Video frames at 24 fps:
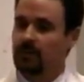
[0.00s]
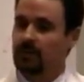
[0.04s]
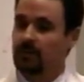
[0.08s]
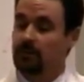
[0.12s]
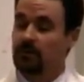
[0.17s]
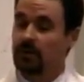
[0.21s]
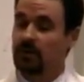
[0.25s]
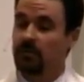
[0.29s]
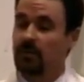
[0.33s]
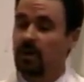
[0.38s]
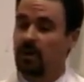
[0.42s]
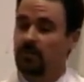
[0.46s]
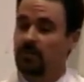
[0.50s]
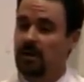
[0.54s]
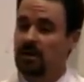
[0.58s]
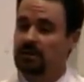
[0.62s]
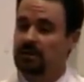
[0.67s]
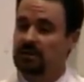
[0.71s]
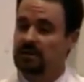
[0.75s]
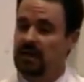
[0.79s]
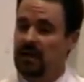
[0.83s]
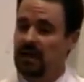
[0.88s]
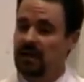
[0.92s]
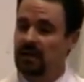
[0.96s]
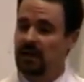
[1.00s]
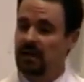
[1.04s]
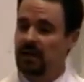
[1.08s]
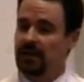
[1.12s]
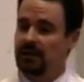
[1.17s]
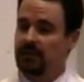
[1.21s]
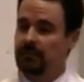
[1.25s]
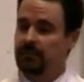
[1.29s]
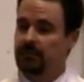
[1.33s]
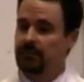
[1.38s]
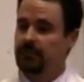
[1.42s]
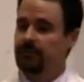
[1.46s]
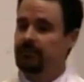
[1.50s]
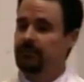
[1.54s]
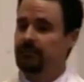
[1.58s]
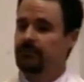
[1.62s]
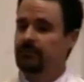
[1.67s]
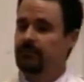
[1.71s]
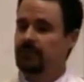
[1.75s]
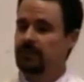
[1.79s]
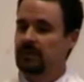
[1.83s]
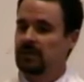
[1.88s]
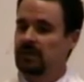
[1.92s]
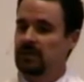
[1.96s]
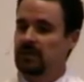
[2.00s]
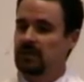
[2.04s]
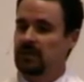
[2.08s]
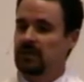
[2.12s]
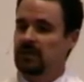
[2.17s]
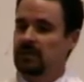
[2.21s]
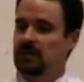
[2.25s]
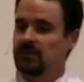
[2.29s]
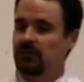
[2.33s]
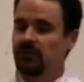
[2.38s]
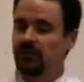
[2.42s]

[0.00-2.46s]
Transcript: What about Mount Sinai? The